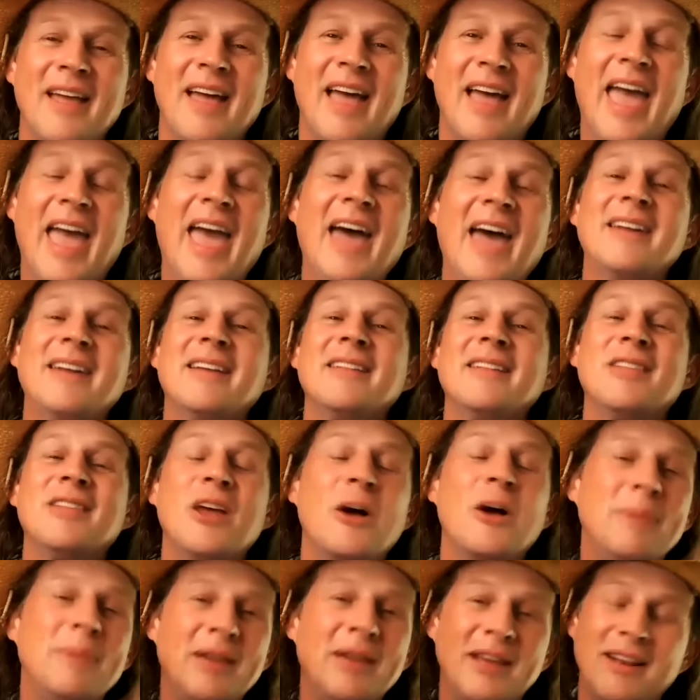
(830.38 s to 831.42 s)
And
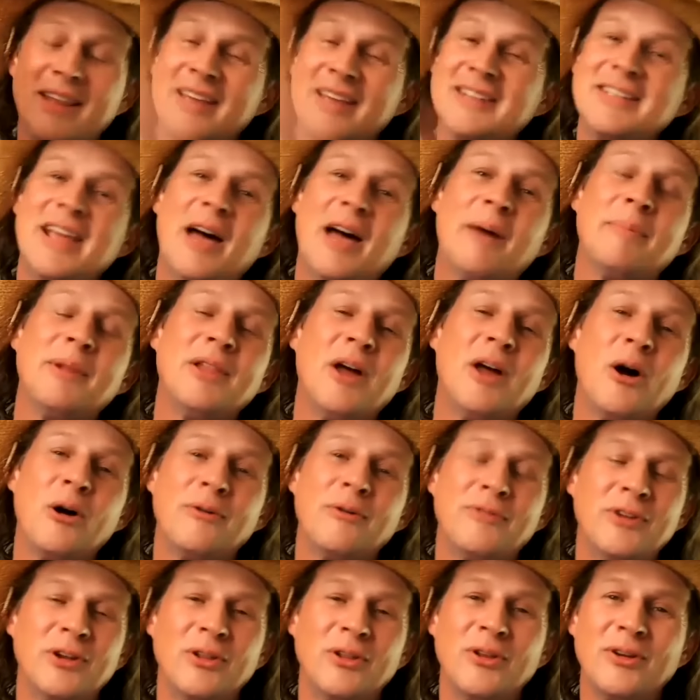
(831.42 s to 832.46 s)
there'll be a link down below
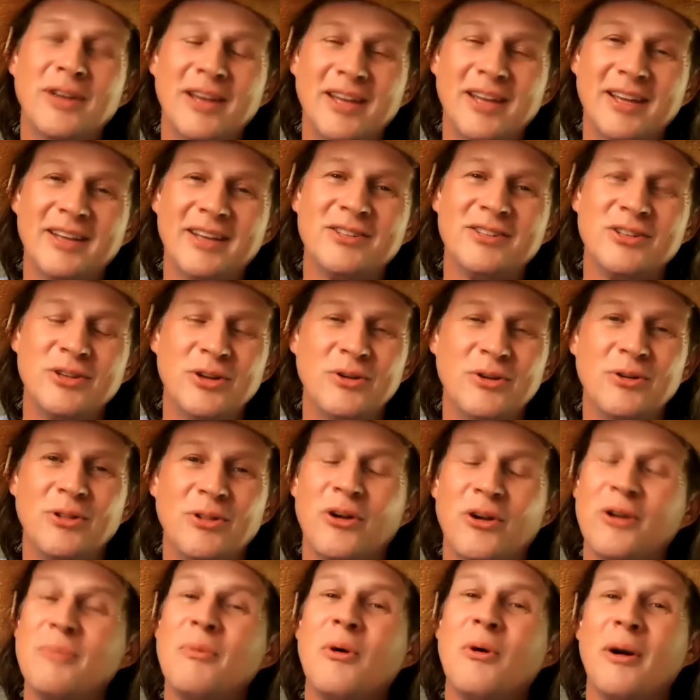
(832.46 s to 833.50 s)
if you're looking to
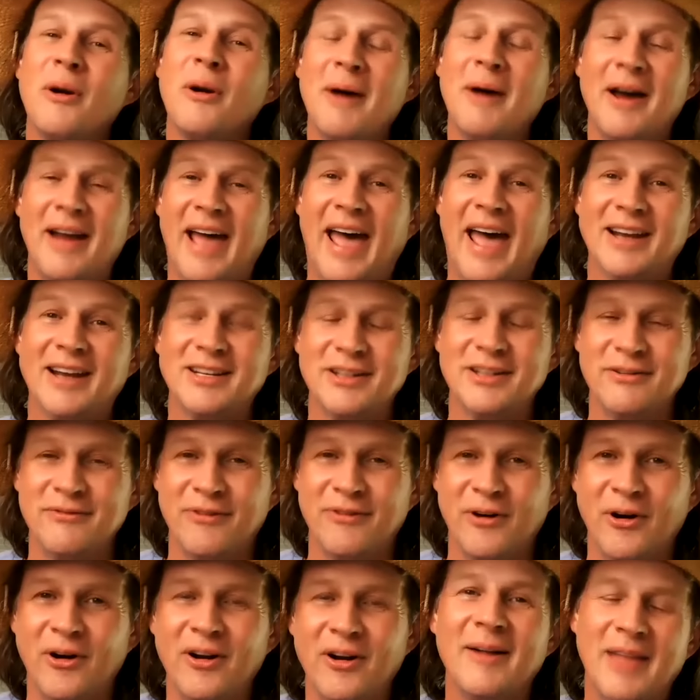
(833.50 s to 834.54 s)
learn more about
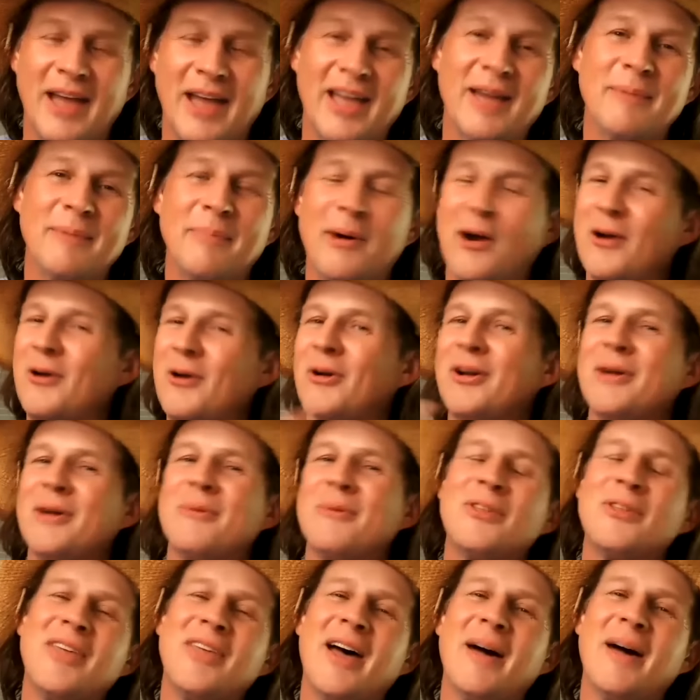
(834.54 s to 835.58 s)
Actinver. I am partnering
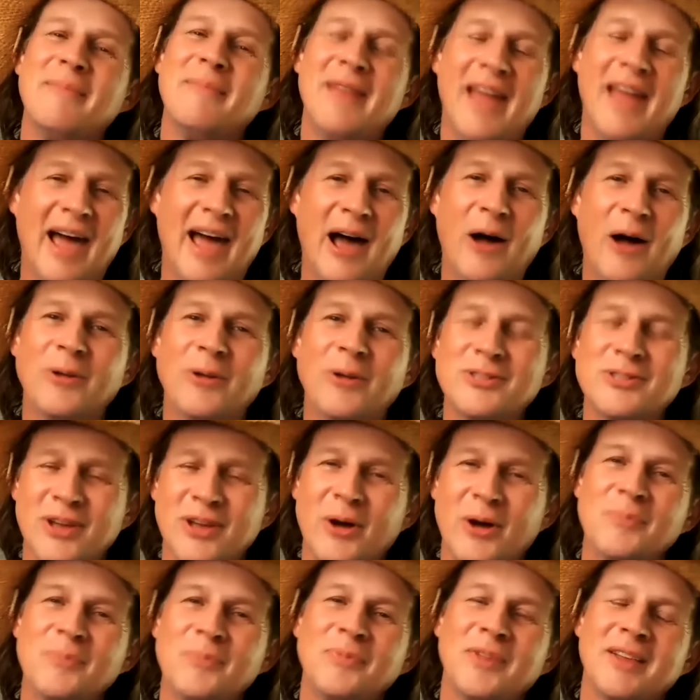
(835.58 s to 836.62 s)
with them now.
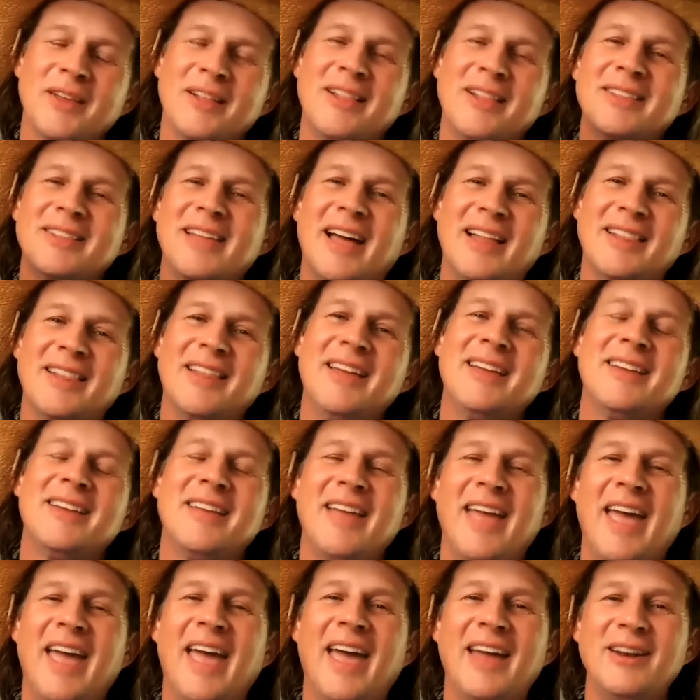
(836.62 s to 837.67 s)
So click that
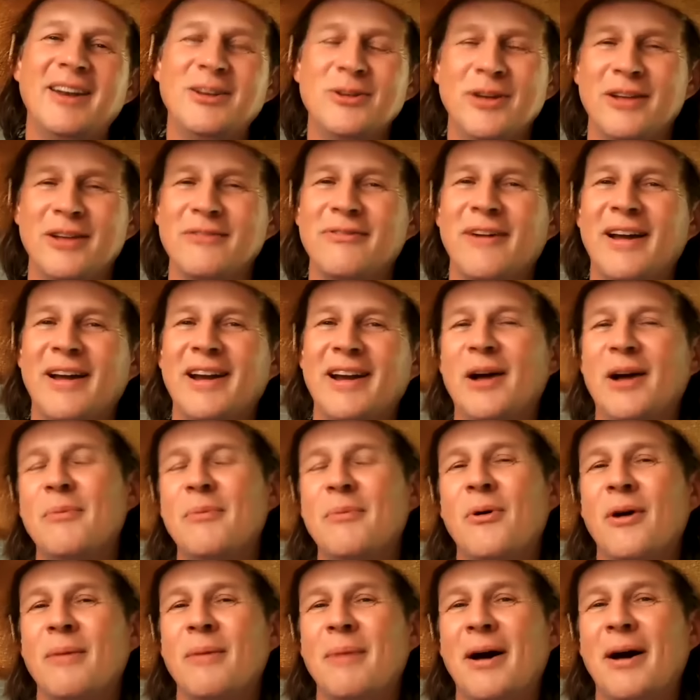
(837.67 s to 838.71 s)
link and you can find out
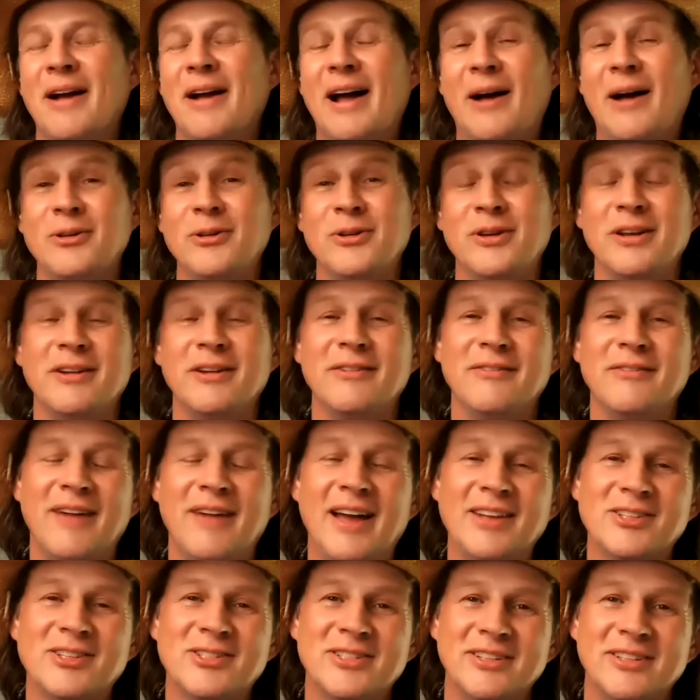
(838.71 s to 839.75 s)
more about how you can
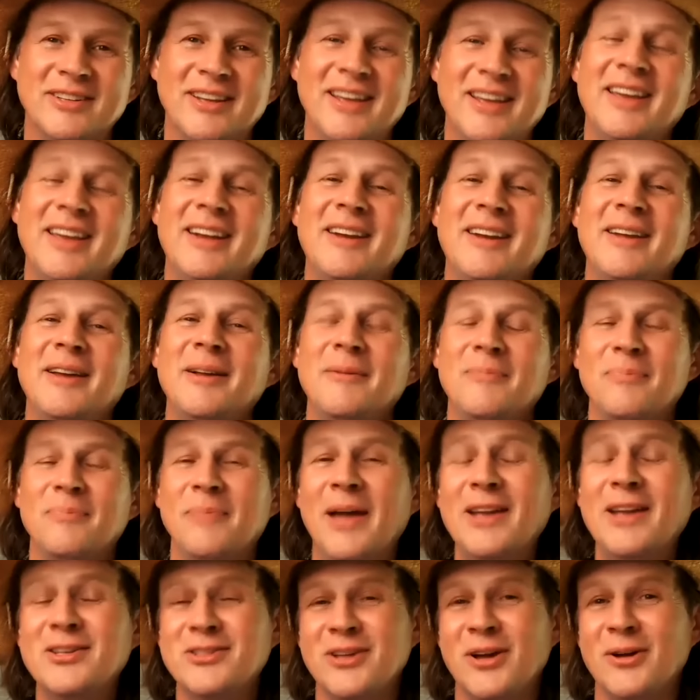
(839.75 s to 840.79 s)
invest in
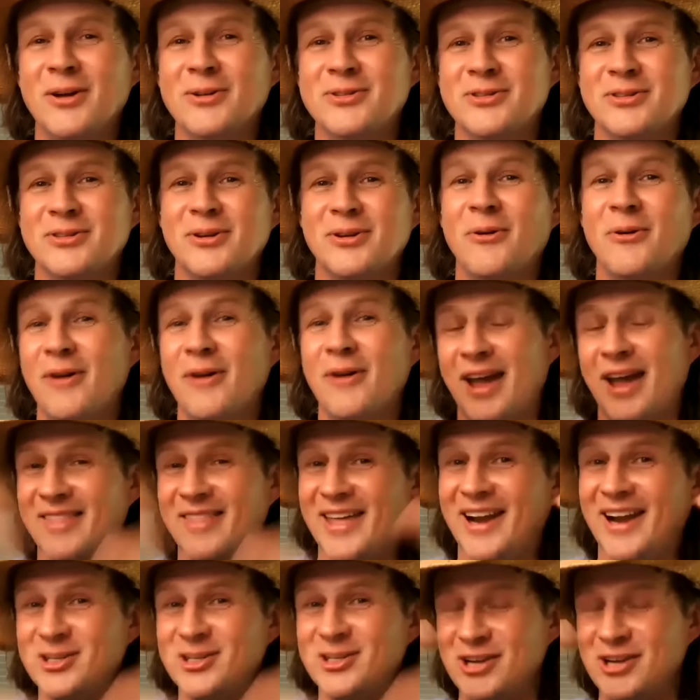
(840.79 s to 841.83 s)
pesos,
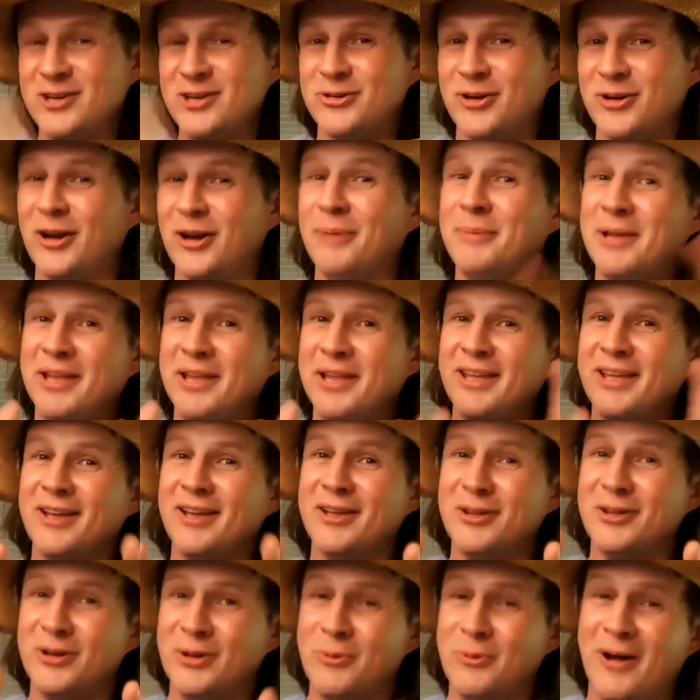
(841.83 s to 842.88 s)
and that exchange rate will be
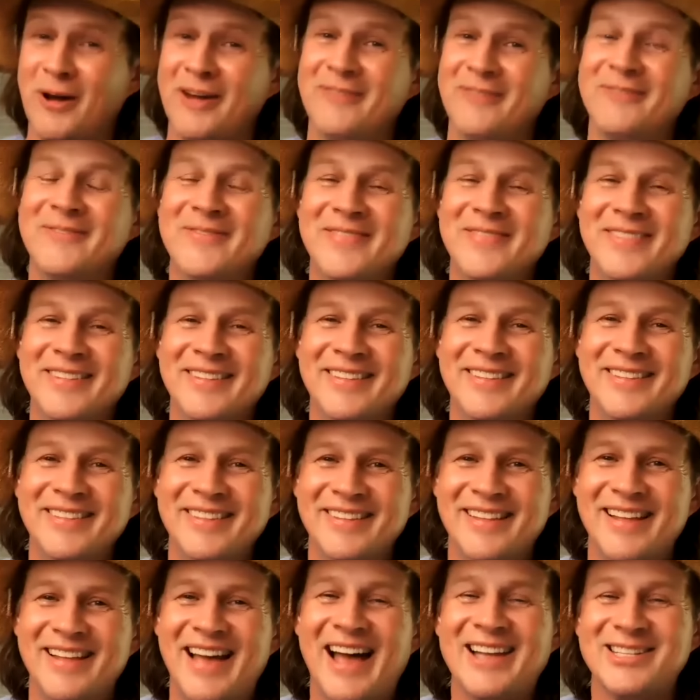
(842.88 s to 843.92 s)
a good one.
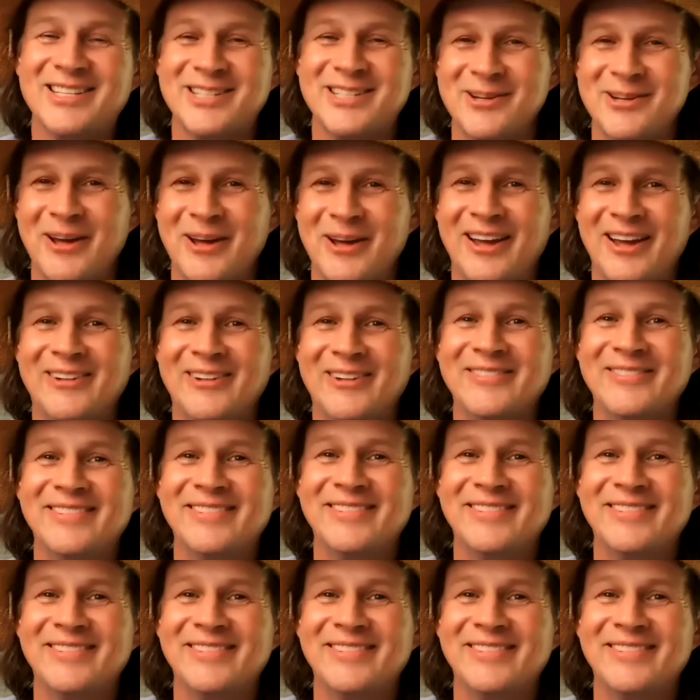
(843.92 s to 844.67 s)
Hasta luego.